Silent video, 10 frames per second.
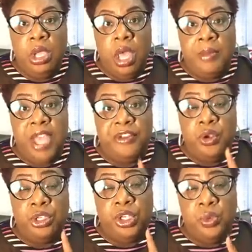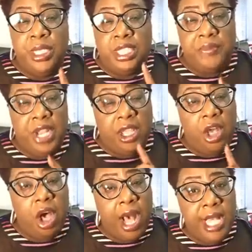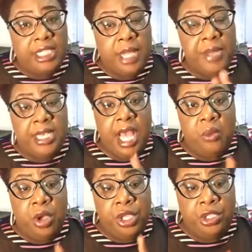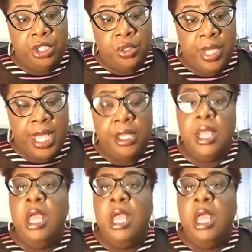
If you're doing something that costs, they may not want you to do it.